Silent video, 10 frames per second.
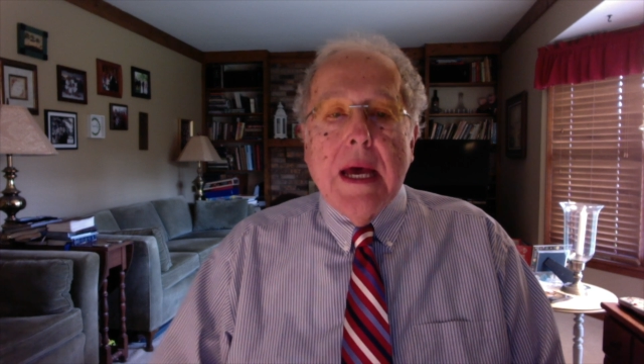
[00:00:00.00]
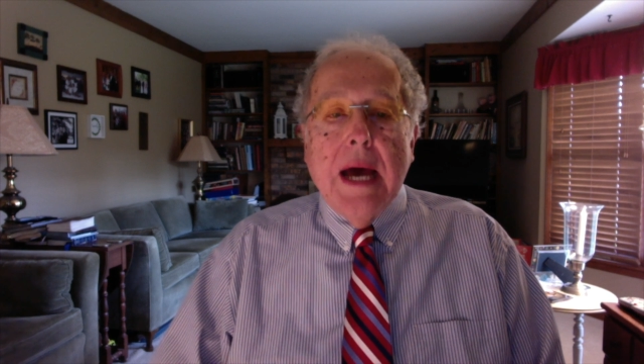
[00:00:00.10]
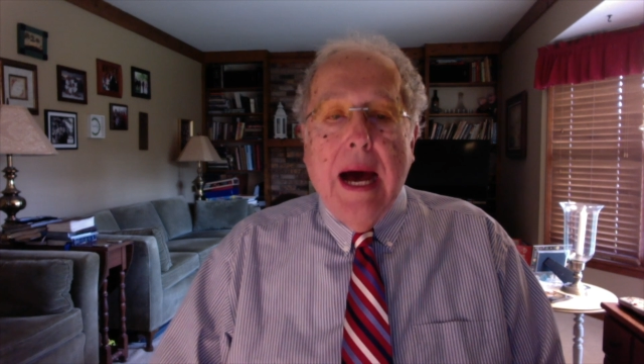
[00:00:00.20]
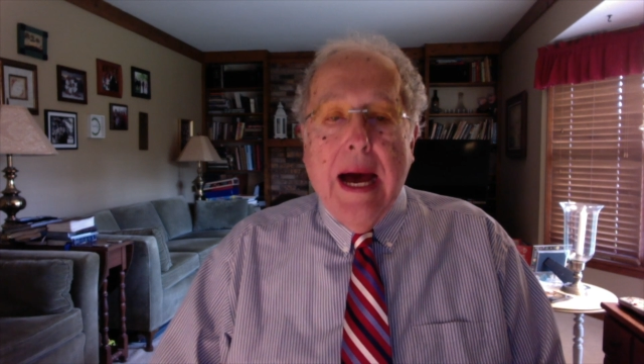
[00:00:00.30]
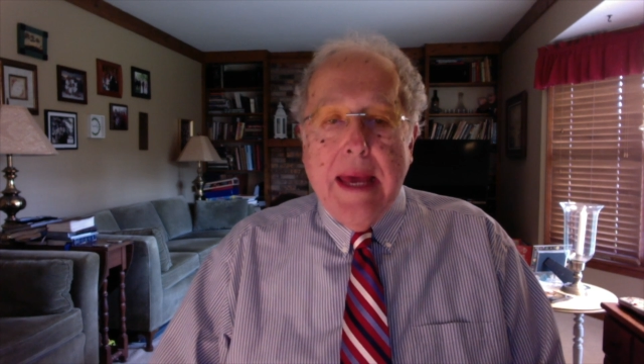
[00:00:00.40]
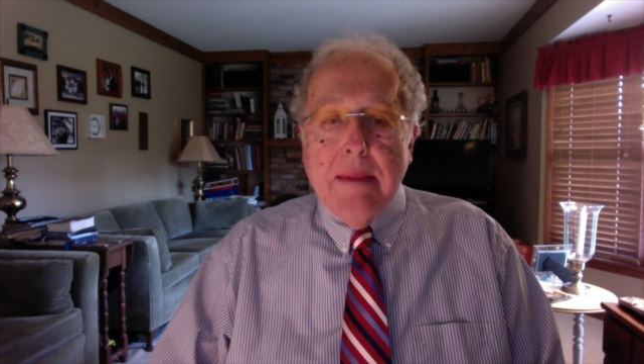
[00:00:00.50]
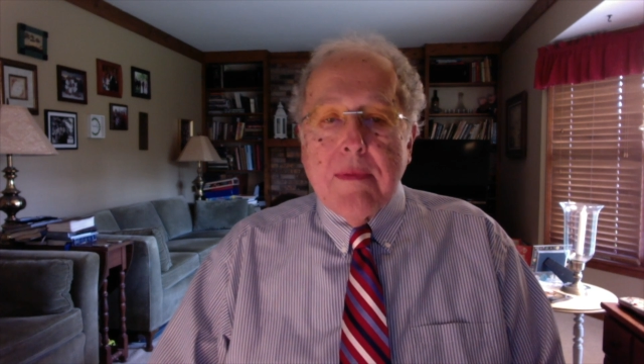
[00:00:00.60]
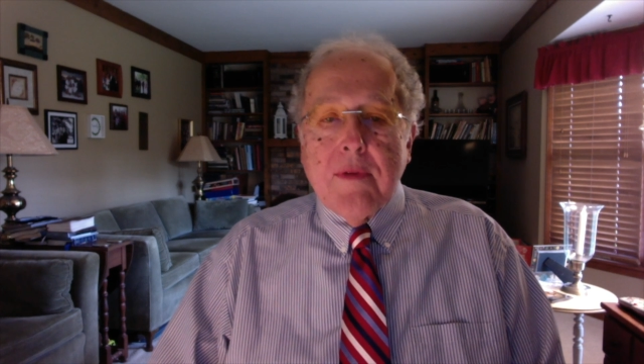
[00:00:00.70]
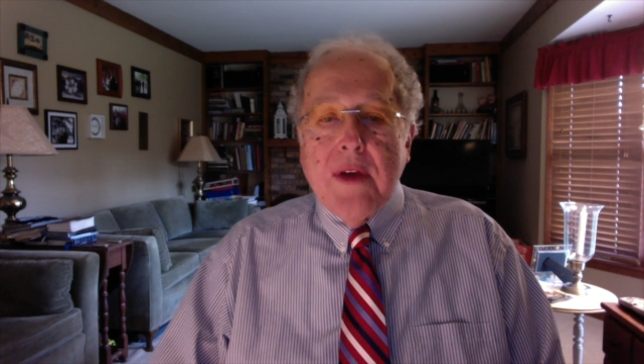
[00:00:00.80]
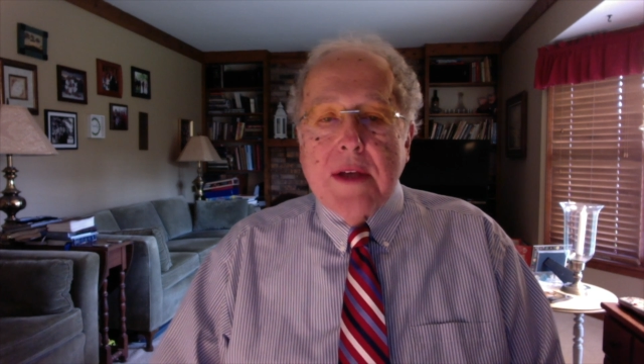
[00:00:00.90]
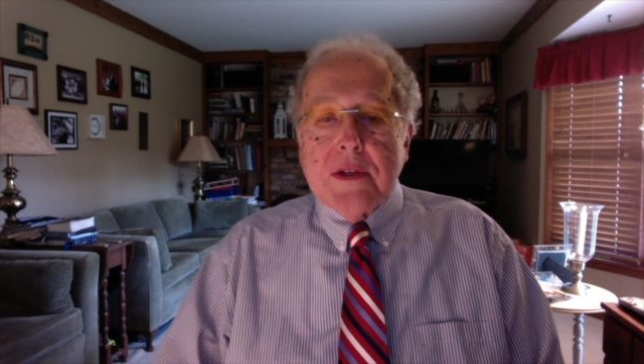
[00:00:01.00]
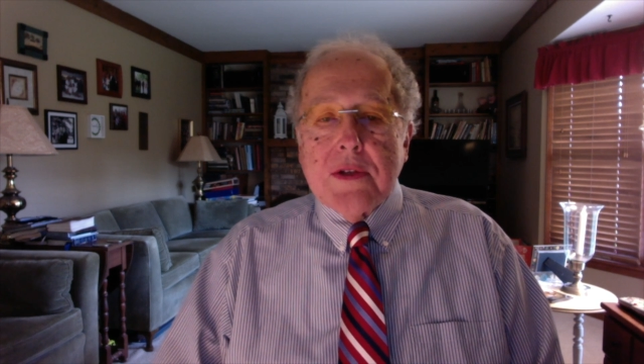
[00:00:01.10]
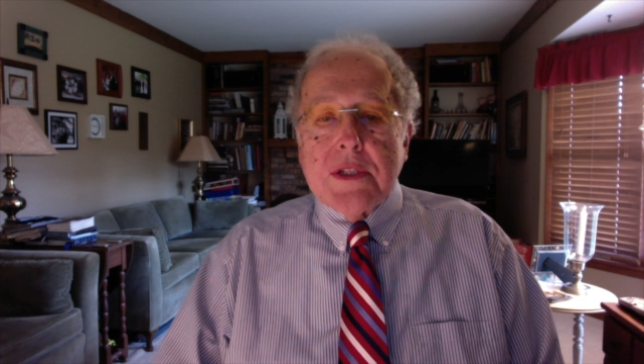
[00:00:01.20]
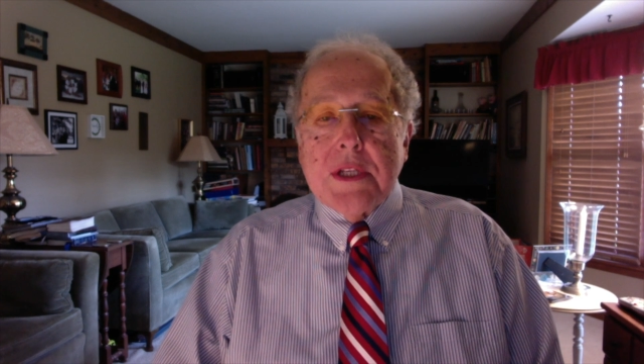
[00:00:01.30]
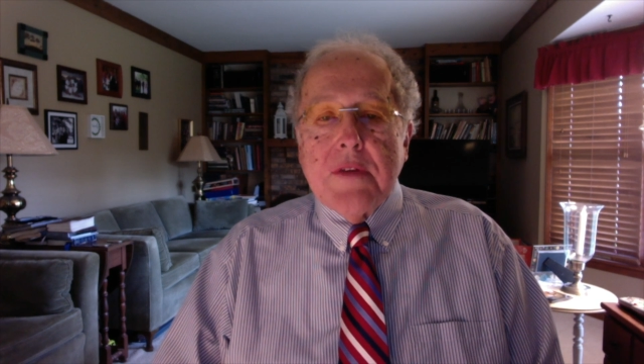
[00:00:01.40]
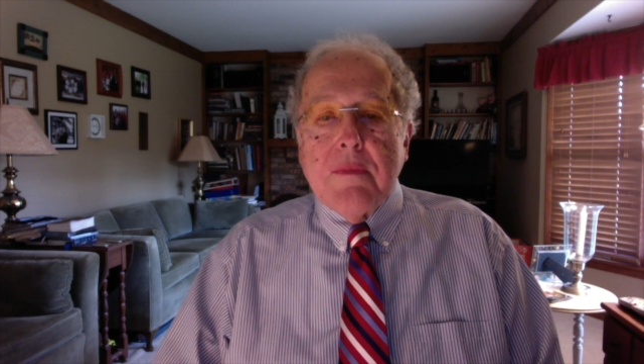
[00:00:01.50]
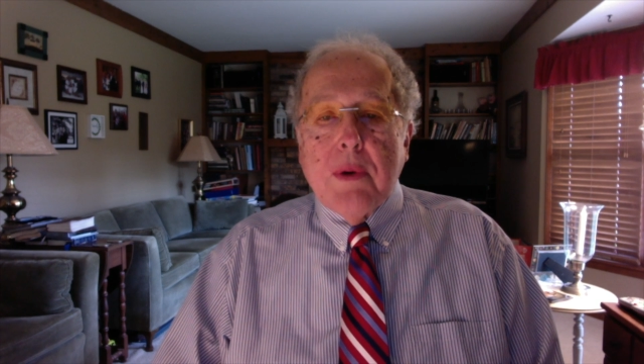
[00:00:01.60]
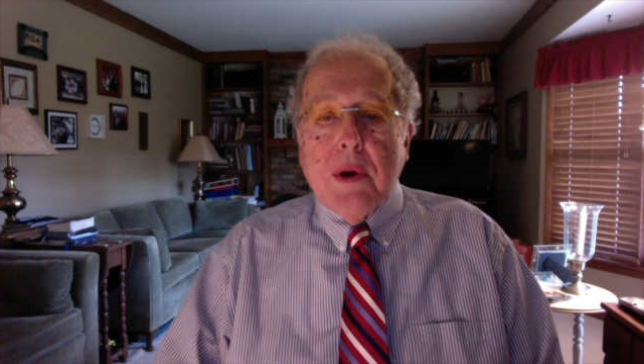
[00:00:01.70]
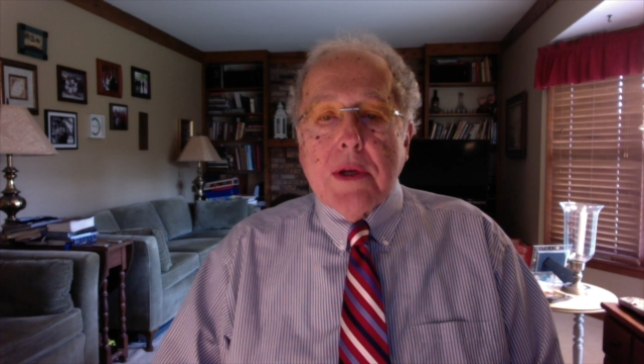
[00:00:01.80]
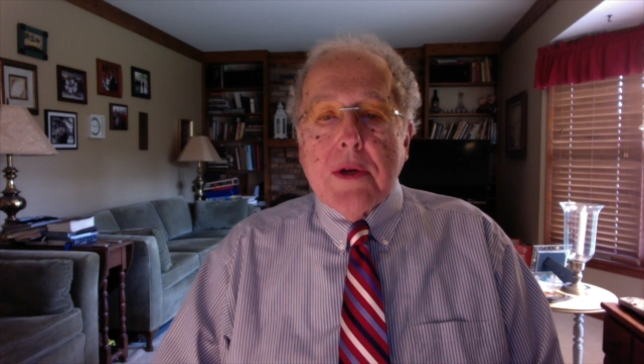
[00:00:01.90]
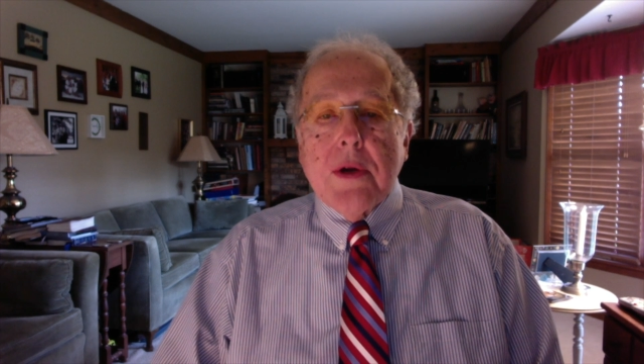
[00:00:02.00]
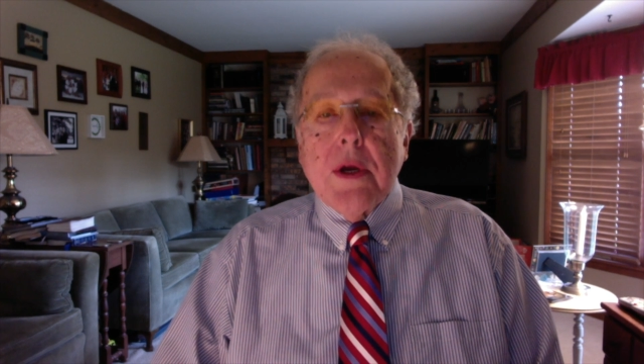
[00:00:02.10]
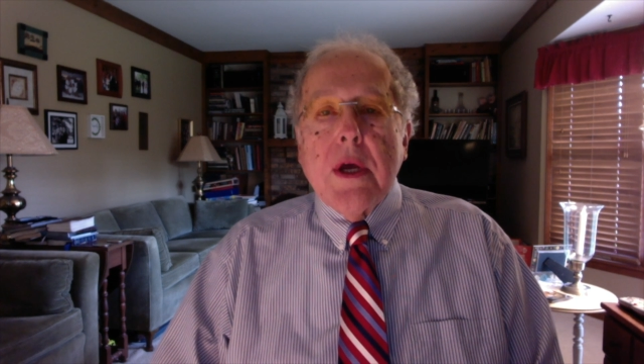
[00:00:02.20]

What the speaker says: I am Professor Steve Bergter,